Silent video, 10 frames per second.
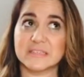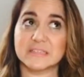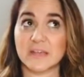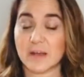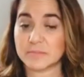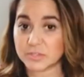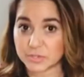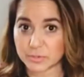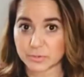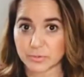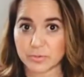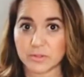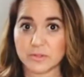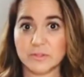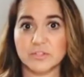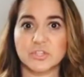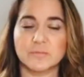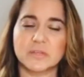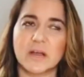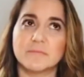is coming through.
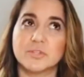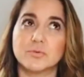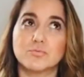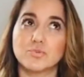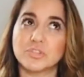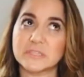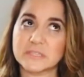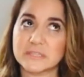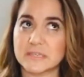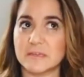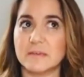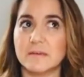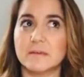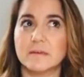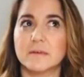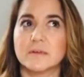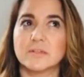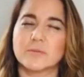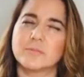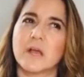Sometimes you will see,
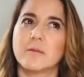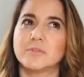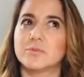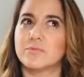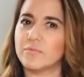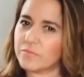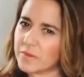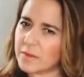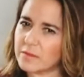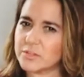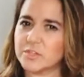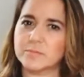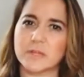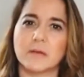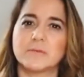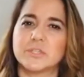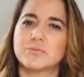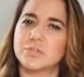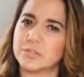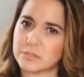sometimes you will feel, sometimes
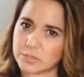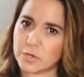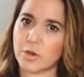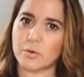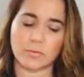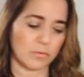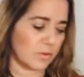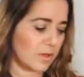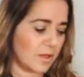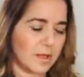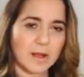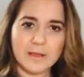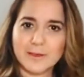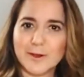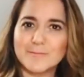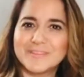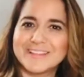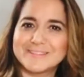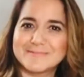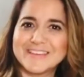you will just know. I hope
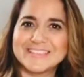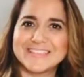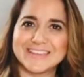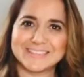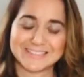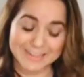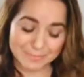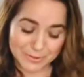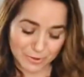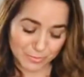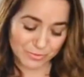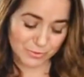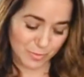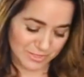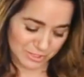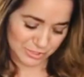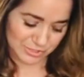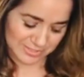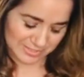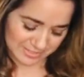that makes sense. Let me go with the
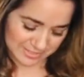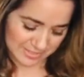questions.